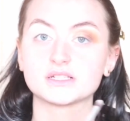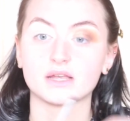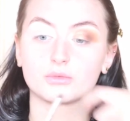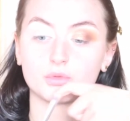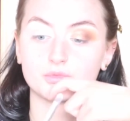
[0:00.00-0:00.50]
and
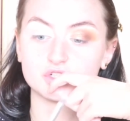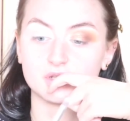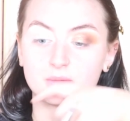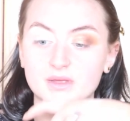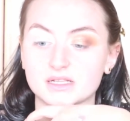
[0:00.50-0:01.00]
it will just
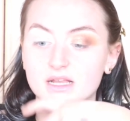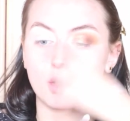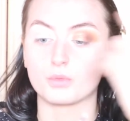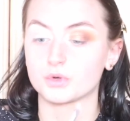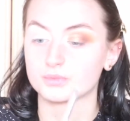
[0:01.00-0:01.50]
like basically
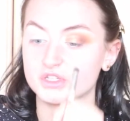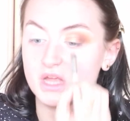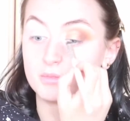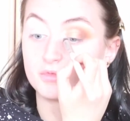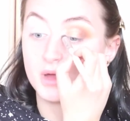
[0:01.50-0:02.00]
open up the
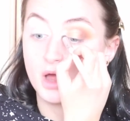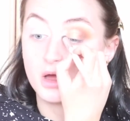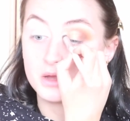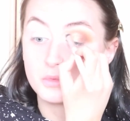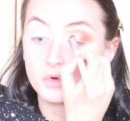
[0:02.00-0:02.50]
shape of my
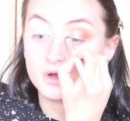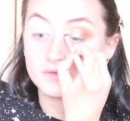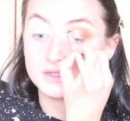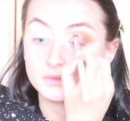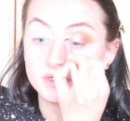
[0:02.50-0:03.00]
eye more, and
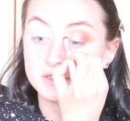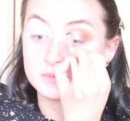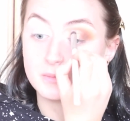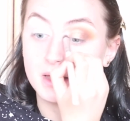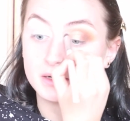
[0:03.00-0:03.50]
that's why it
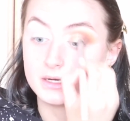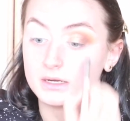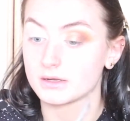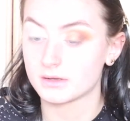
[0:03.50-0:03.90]
doesn't matter